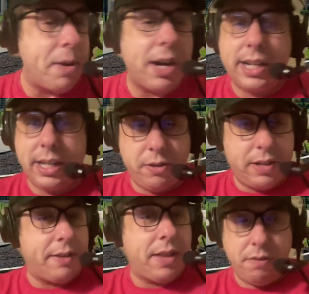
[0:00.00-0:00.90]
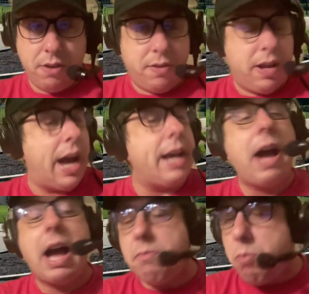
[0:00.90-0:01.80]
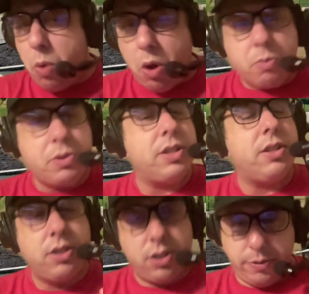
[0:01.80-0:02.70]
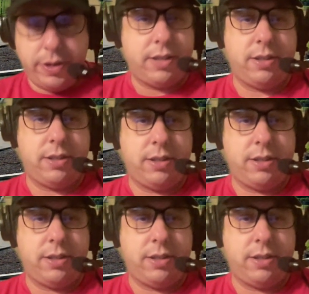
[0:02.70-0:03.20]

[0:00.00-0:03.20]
not going to go down that road. I won't do it.